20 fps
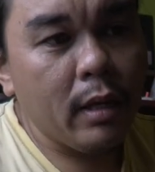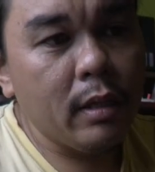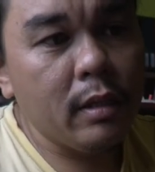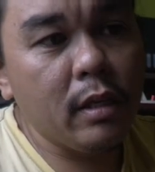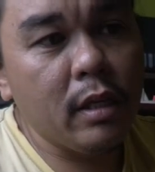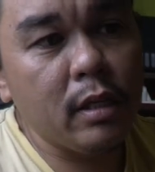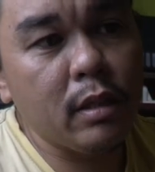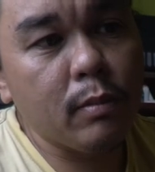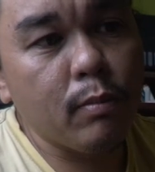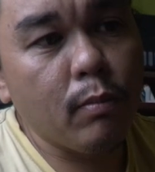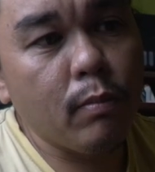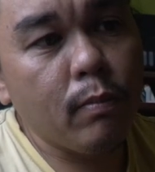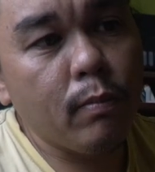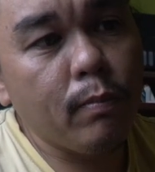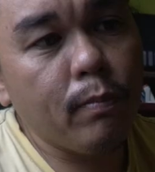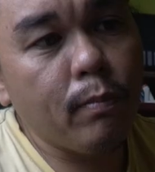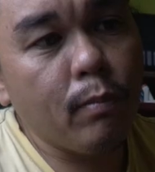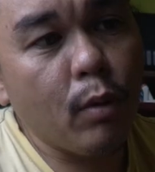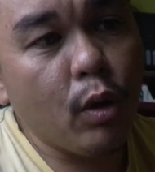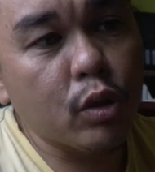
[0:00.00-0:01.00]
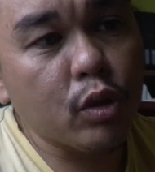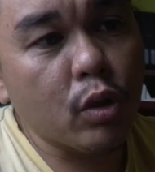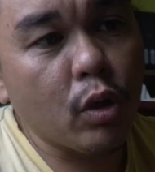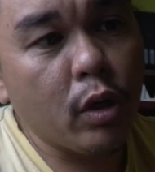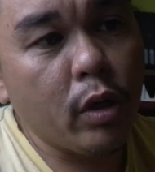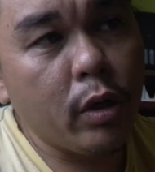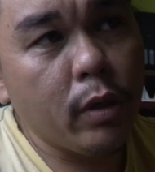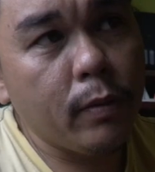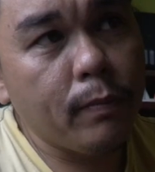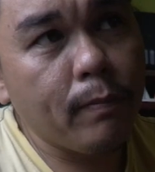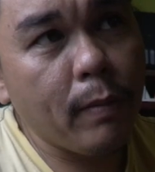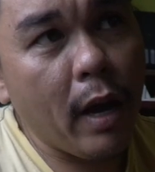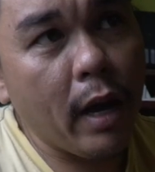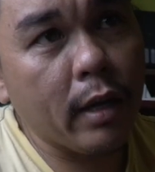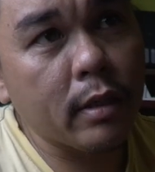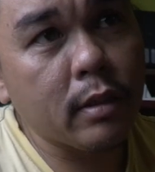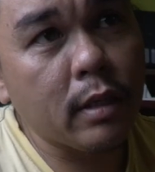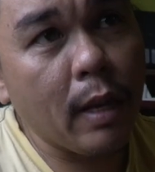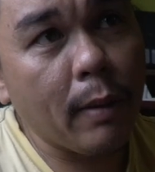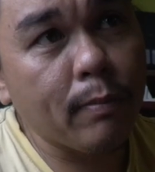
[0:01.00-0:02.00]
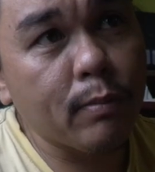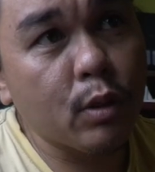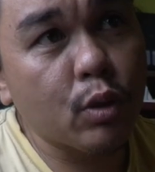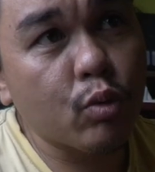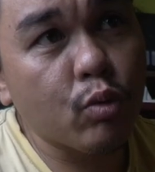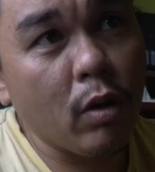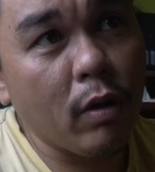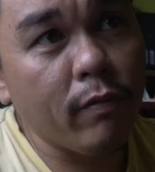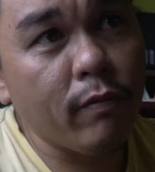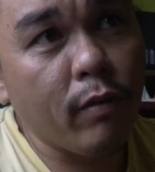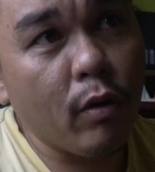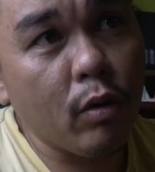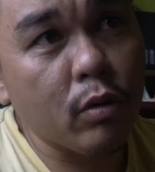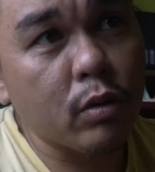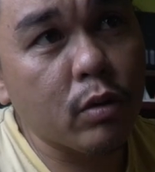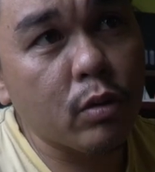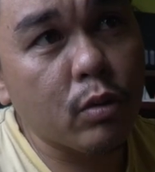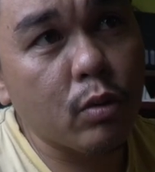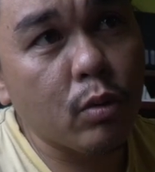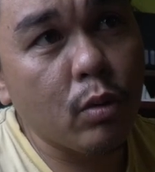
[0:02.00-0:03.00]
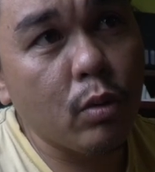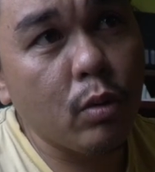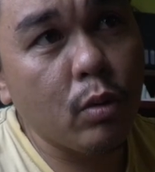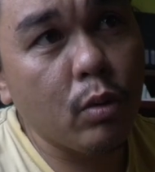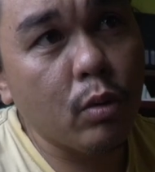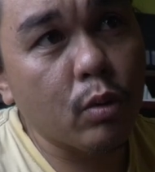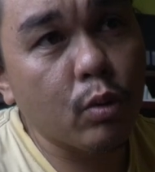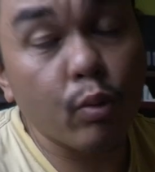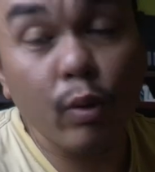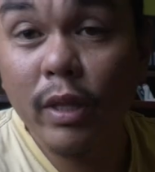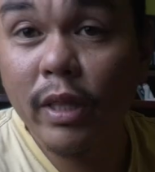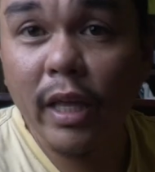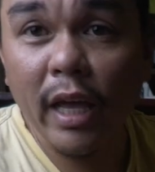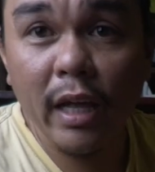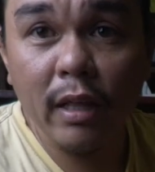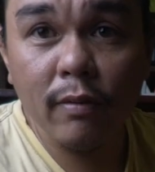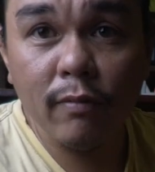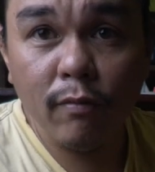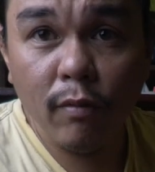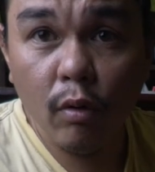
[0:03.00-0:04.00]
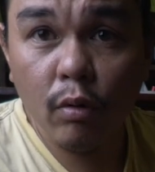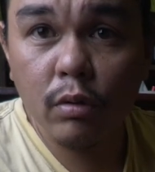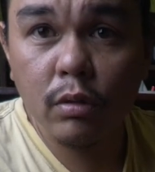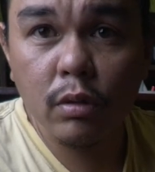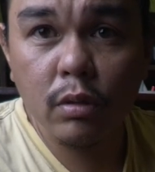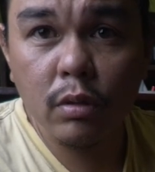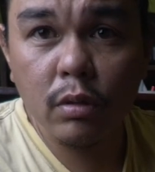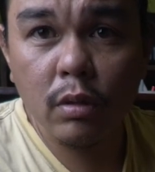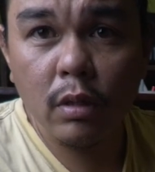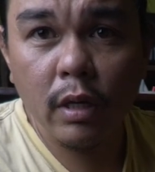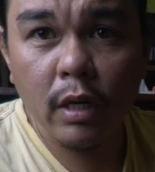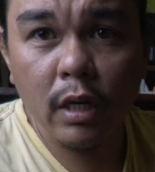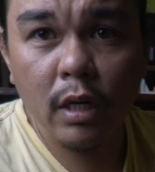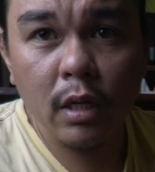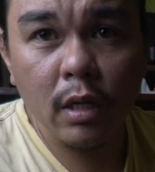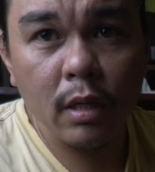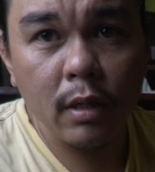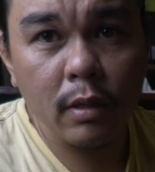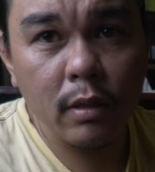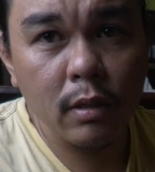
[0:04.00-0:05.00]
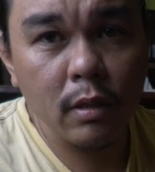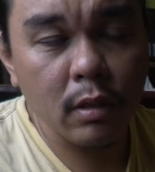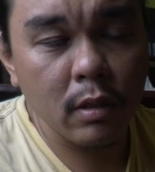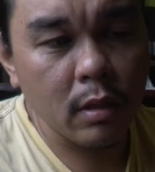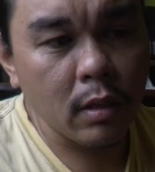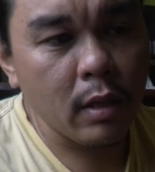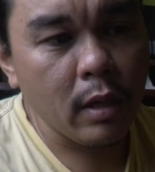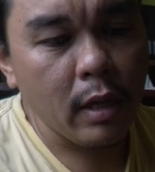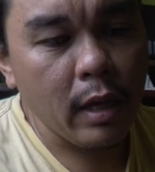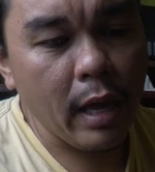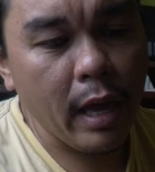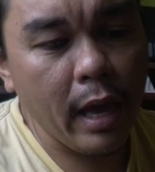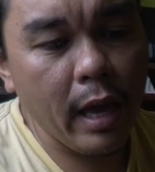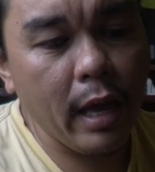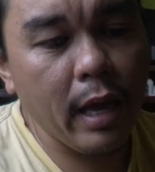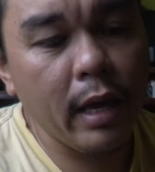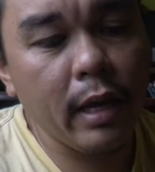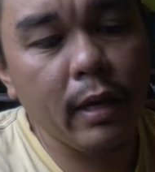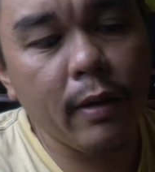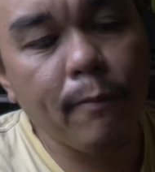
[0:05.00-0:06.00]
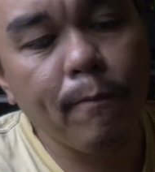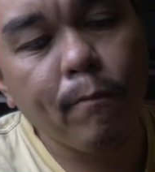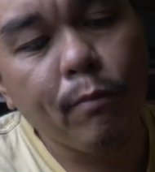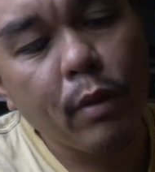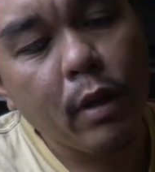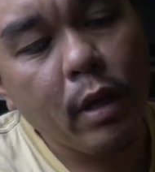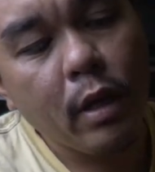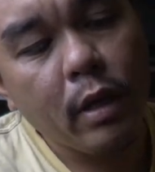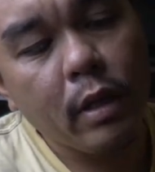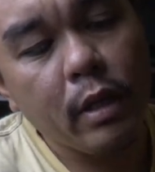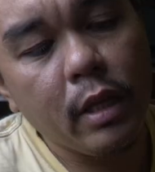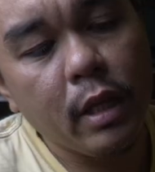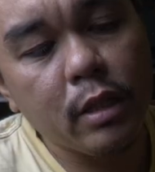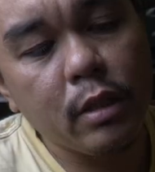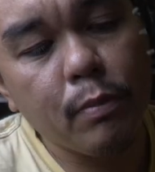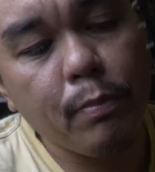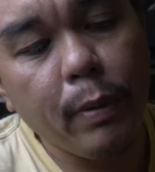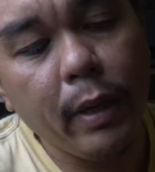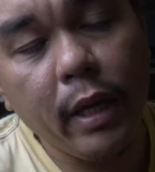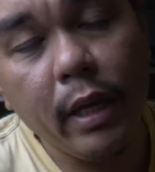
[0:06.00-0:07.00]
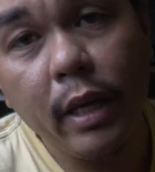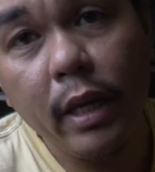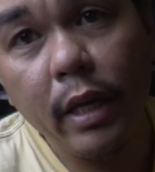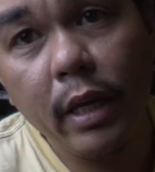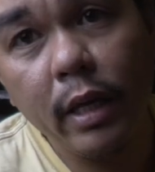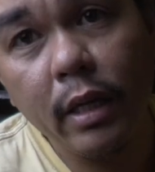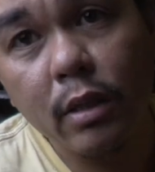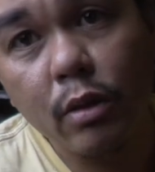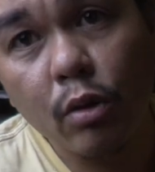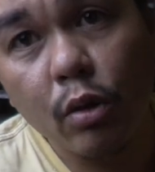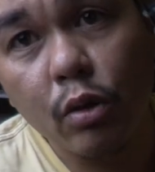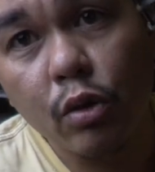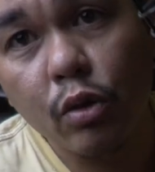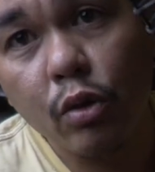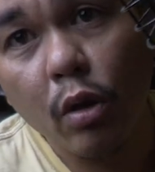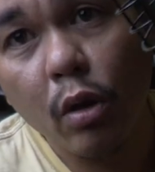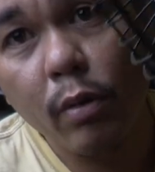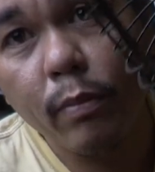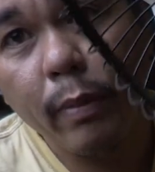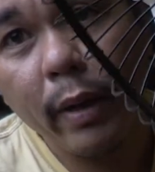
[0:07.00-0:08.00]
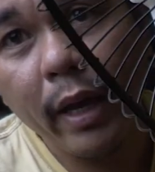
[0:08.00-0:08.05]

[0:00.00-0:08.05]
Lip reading: this motor accepts 12 volts to 28 volts, and the speed is controlled